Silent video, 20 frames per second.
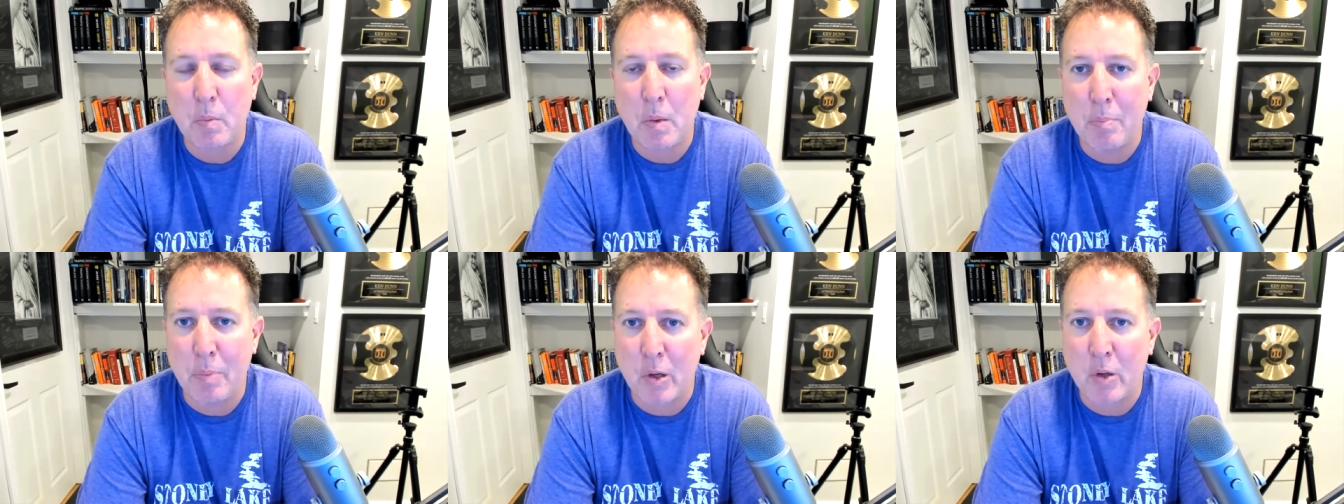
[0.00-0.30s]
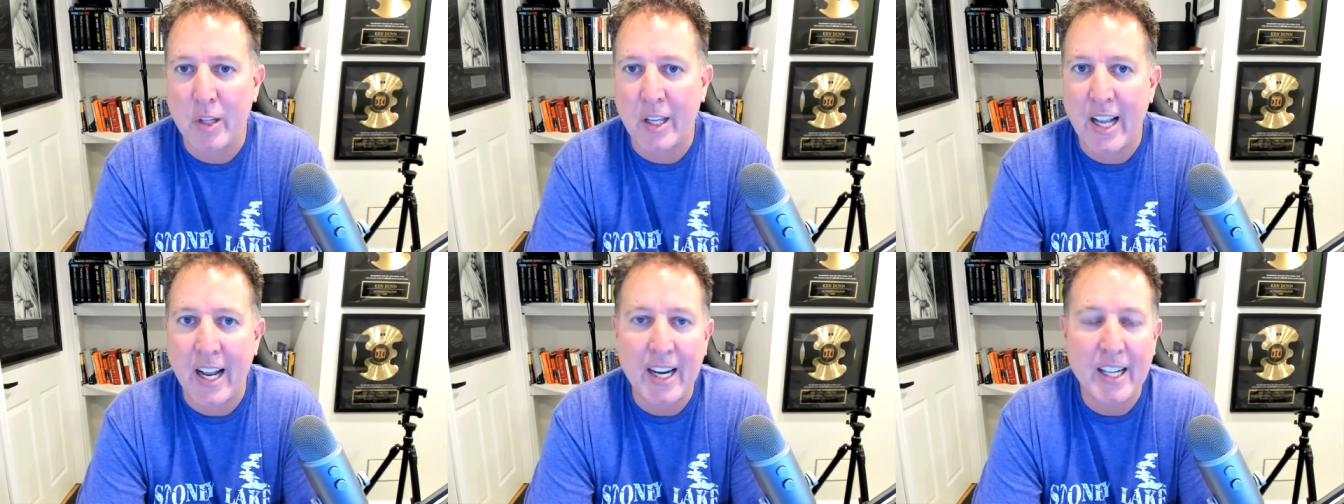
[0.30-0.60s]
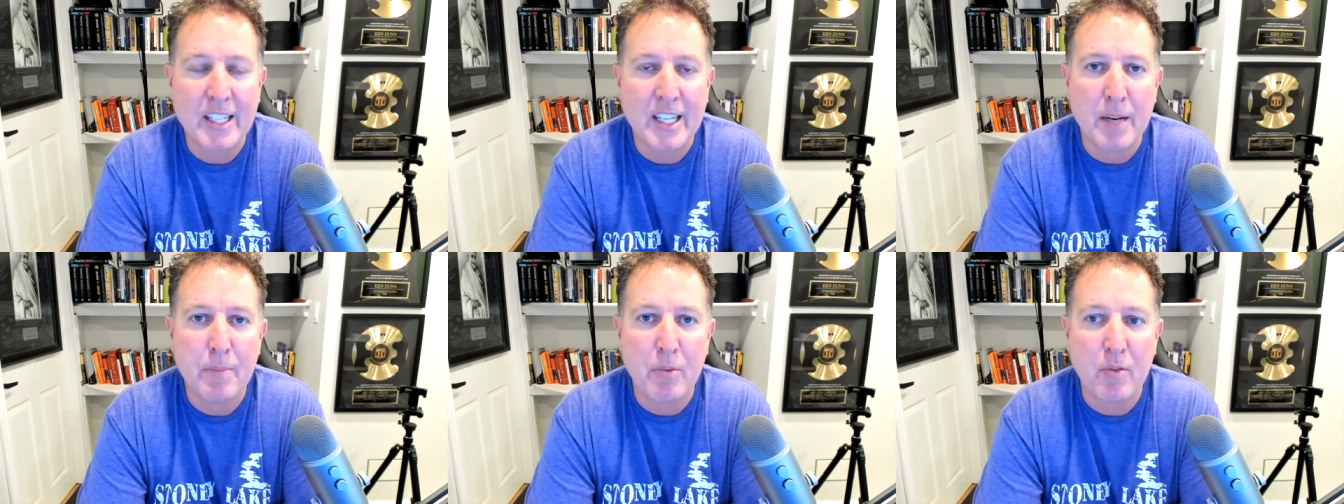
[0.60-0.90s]
building any
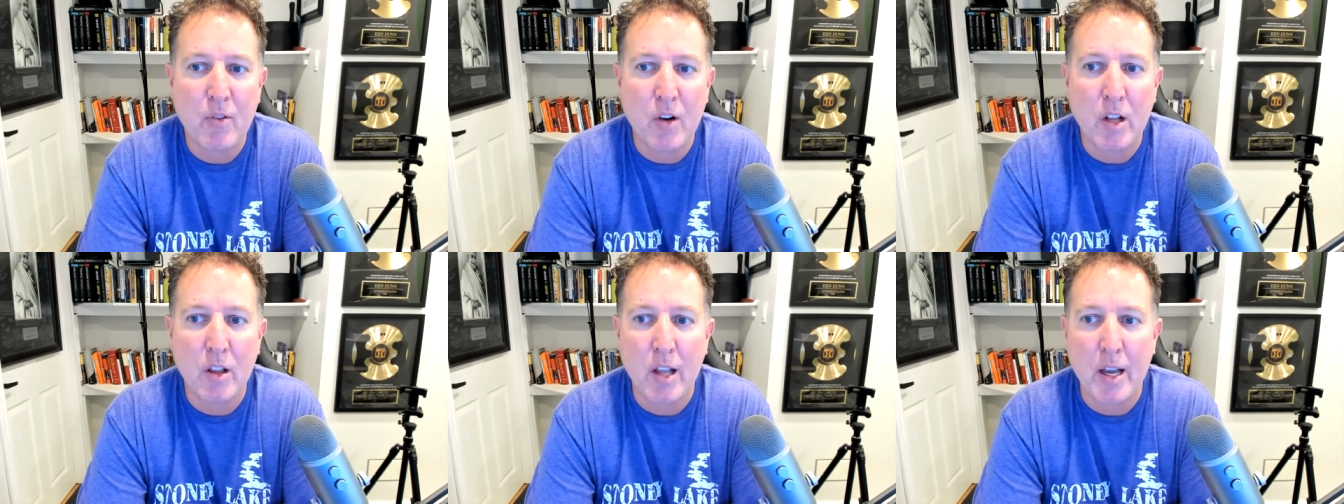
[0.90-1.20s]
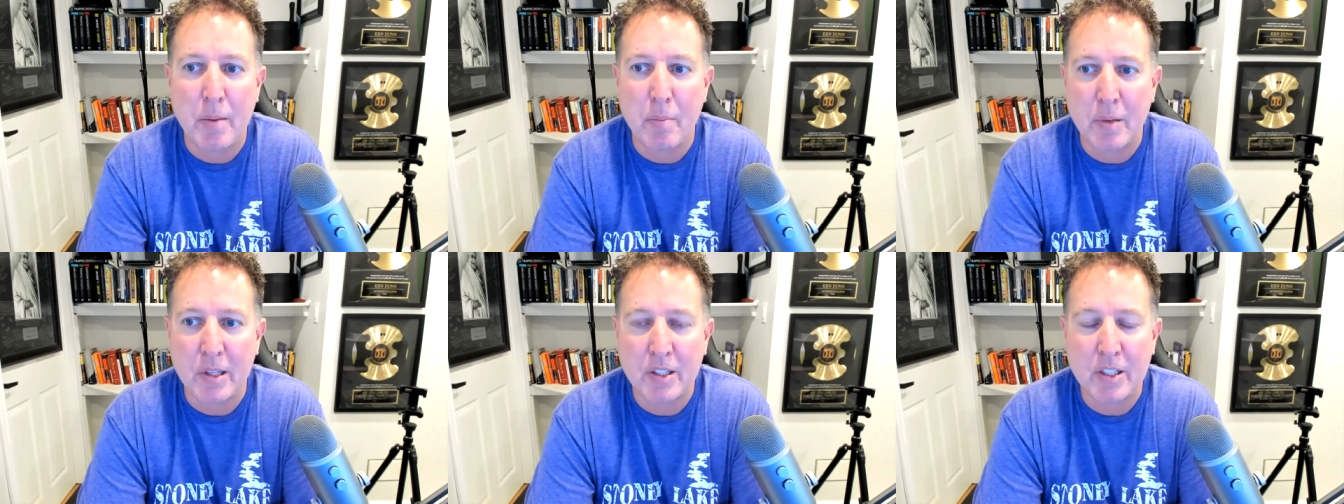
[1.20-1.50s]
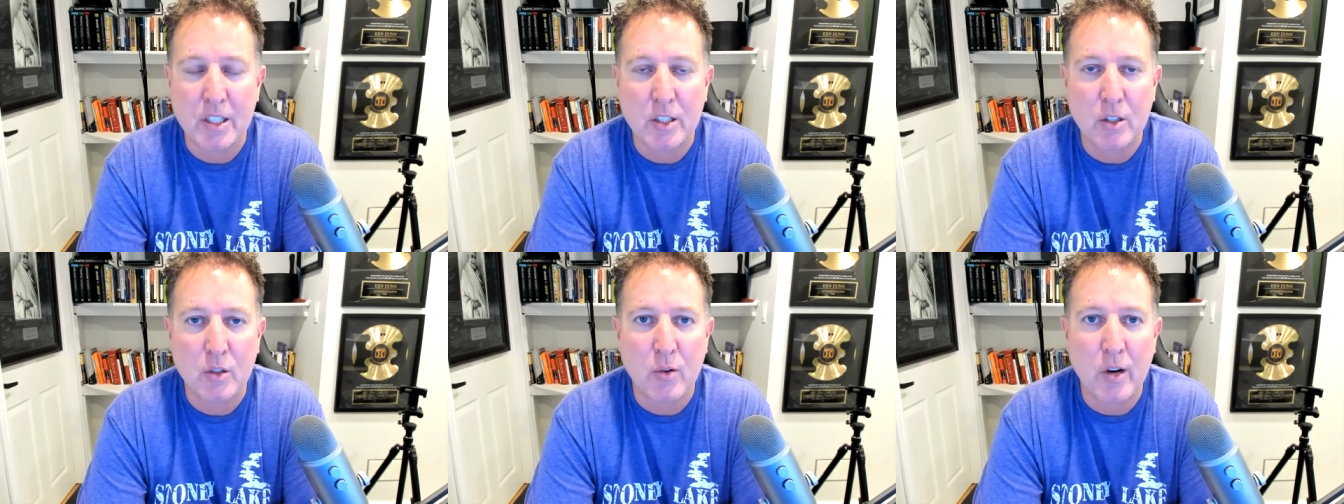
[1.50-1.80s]
type of online
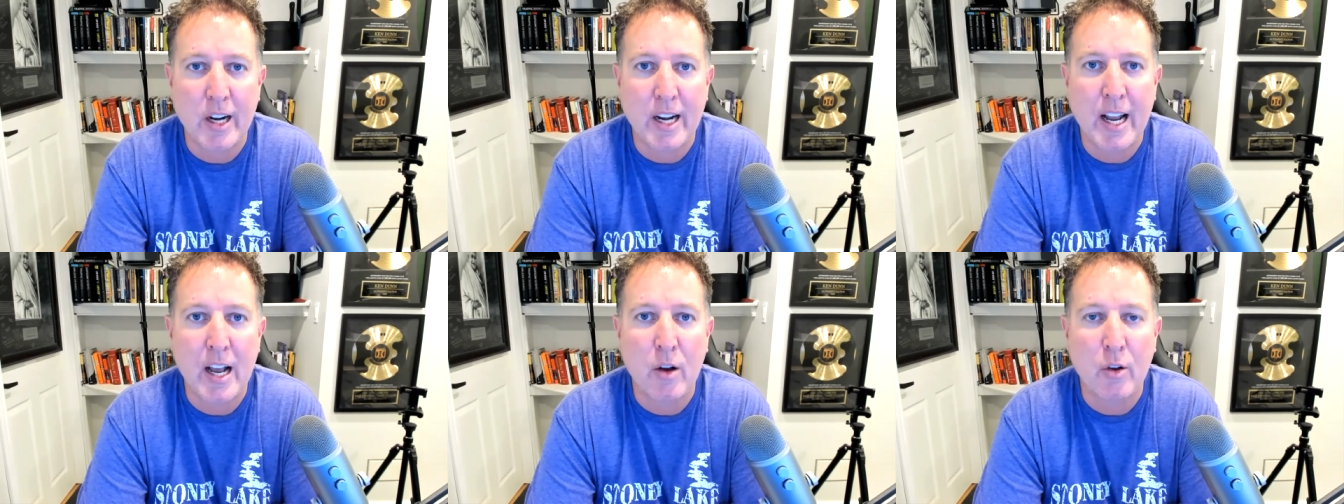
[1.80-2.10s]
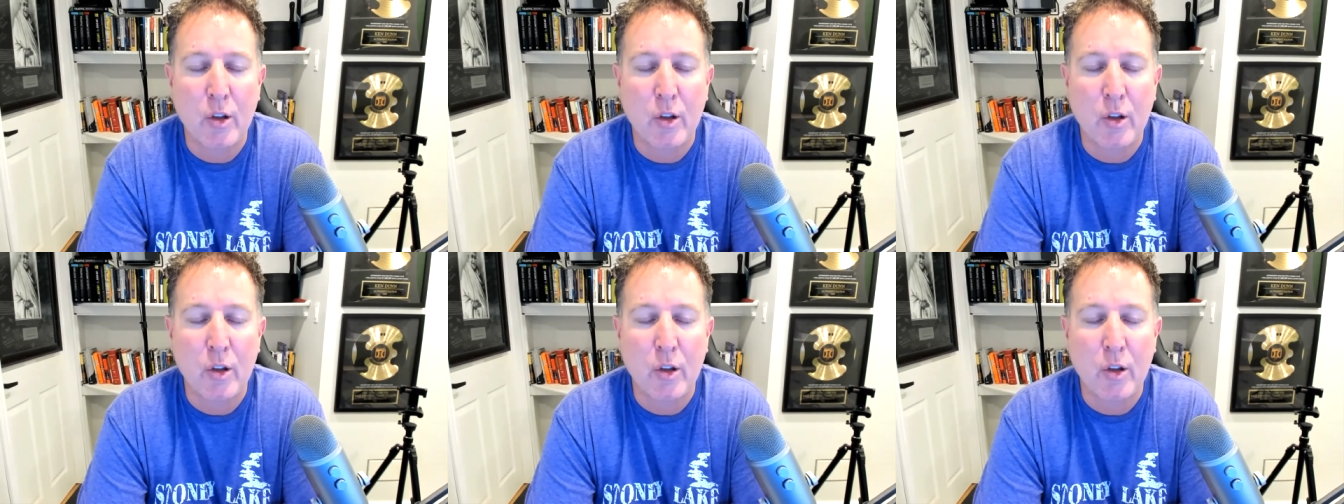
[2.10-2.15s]
business right now,